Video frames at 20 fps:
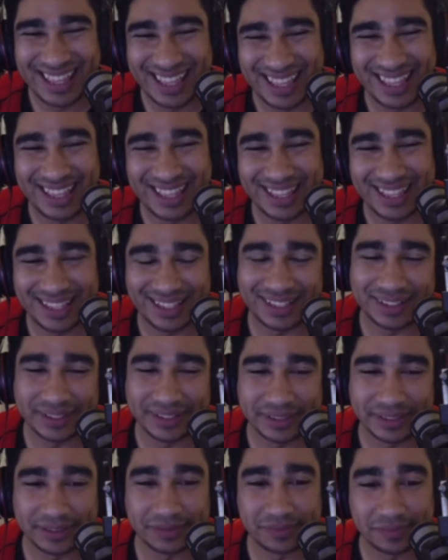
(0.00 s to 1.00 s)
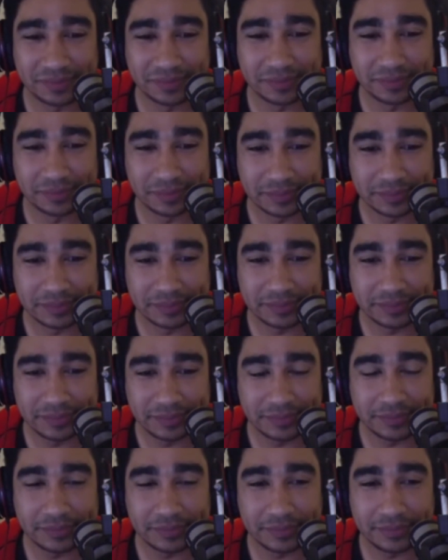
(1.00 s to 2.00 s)

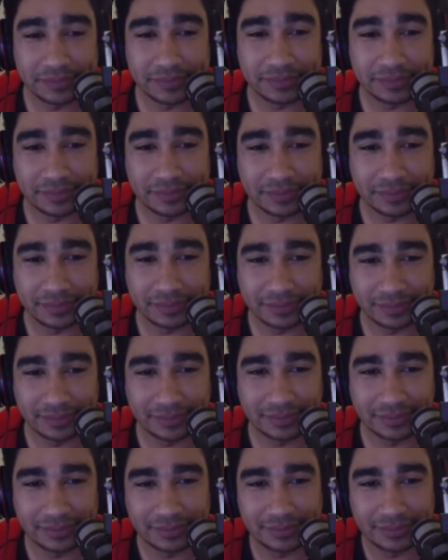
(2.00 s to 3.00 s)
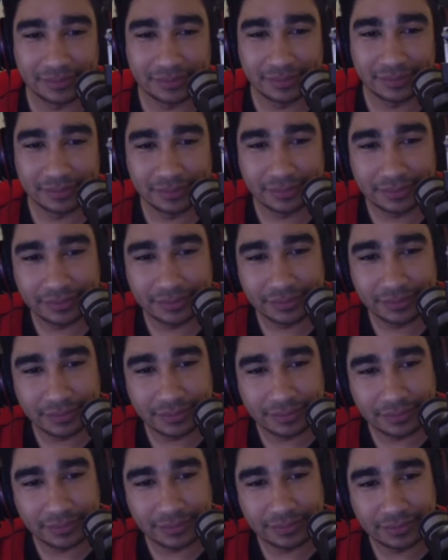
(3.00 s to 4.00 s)

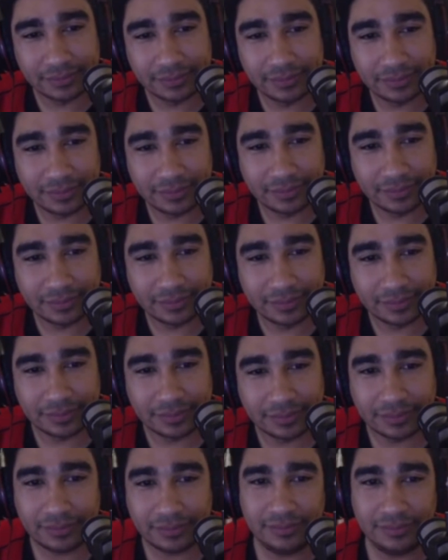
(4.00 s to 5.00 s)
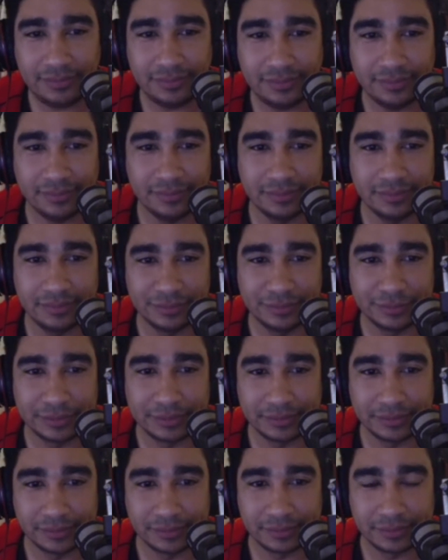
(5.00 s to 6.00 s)

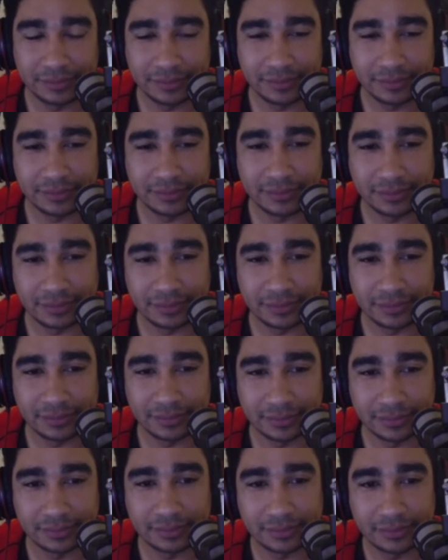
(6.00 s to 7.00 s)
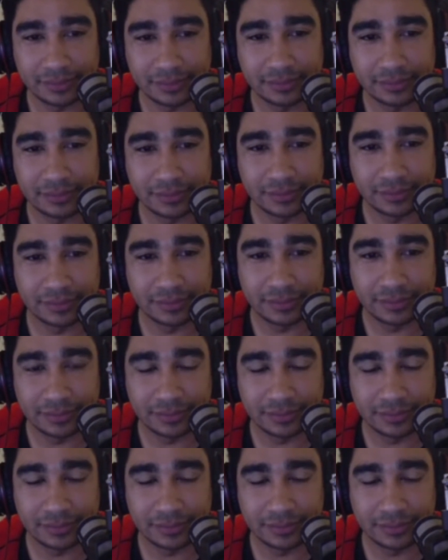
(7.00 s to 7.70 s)
(silent)